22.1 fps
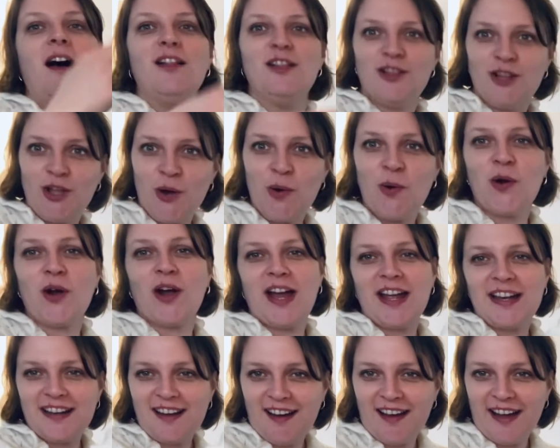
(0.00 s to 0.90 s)
lower,
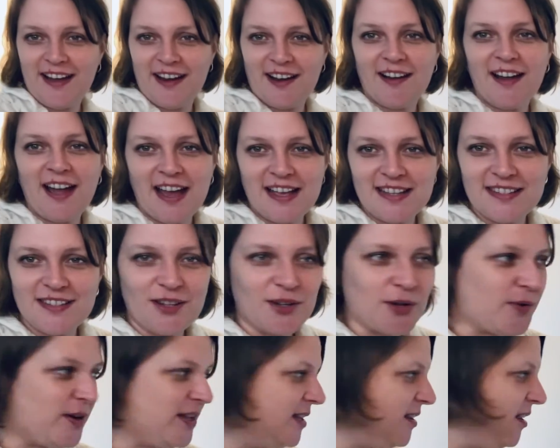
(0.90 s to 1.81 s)
and higher as they're going